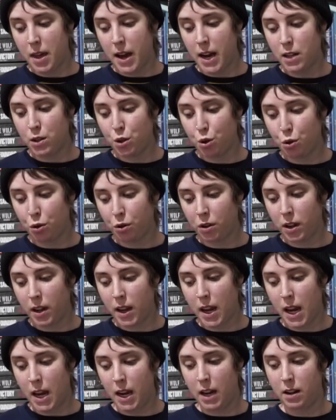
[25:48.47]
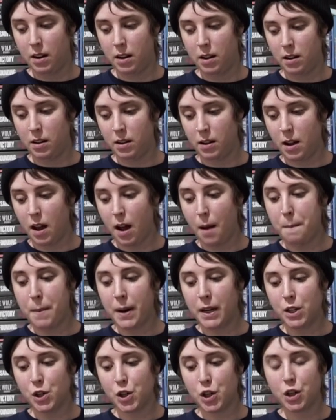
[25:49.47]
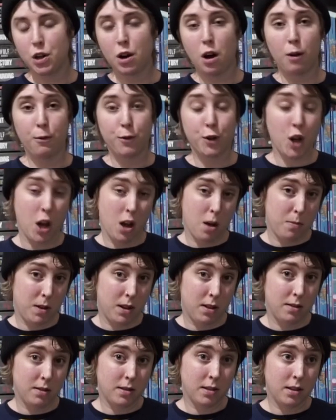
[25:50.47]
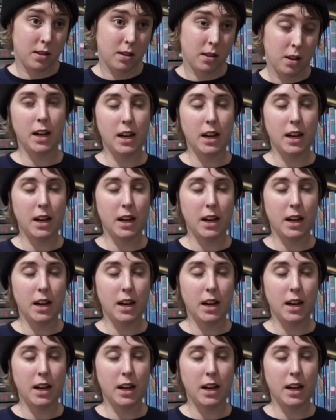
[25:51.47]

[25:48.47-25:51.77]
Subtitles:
they took in a bunch of shamans